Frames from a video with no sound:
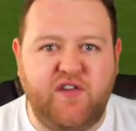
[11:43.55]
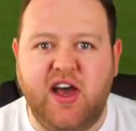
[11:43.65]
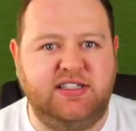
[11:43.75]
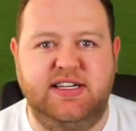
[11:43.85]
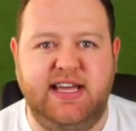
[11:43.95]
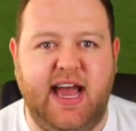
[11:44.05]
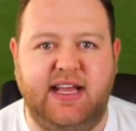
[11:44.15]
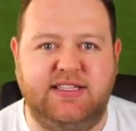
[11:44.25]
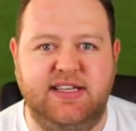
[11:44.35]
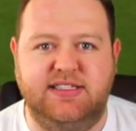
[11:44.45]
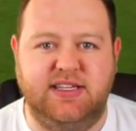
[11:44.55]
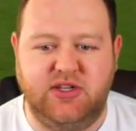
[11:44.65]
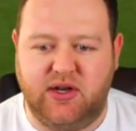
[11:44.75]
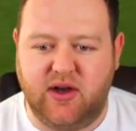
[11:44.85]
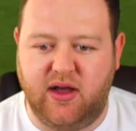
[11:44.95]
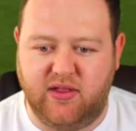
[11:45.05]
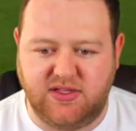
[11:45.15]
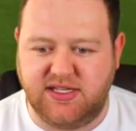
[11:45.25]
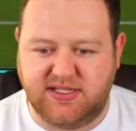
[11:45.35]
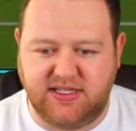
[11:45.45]
first attack since he took the
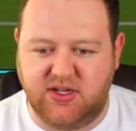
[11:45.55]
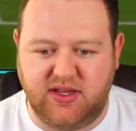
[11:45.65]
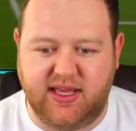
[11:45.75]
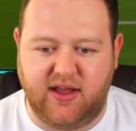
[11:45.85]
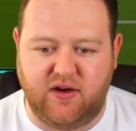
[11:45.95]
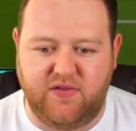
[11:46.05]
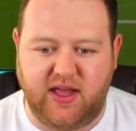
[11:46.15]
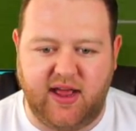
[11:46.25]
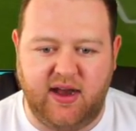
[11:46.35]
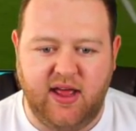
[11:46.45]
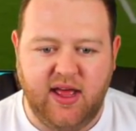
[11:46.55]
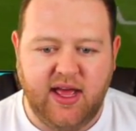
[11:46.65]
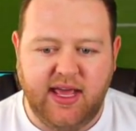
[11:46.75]
kickoff again,